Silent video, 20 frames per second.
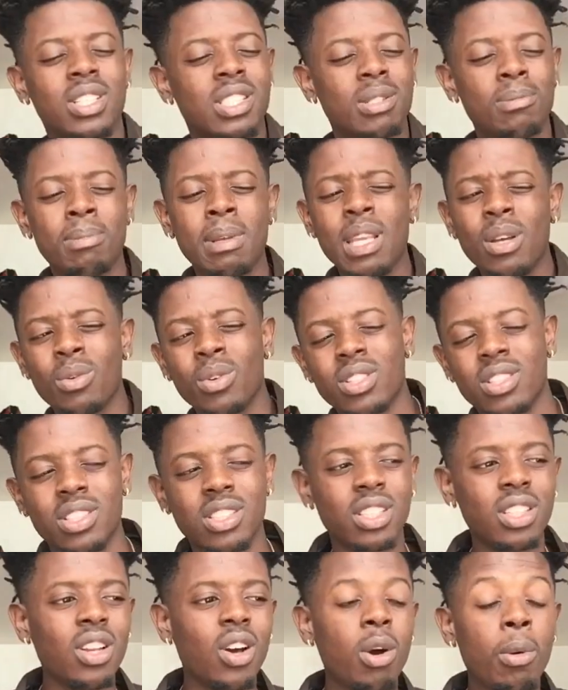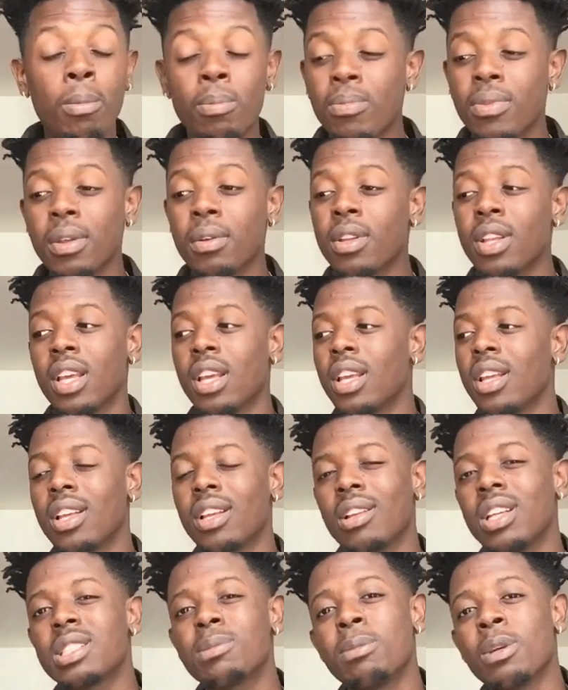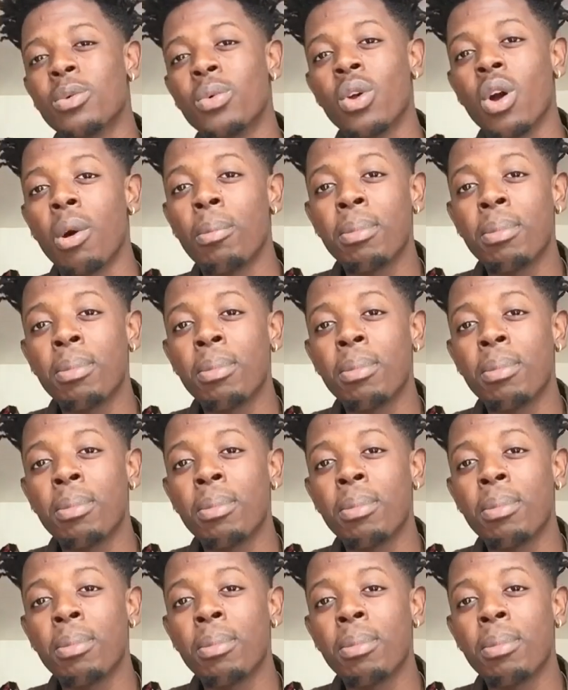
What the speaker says: Cause Meek was, you know, let's be real.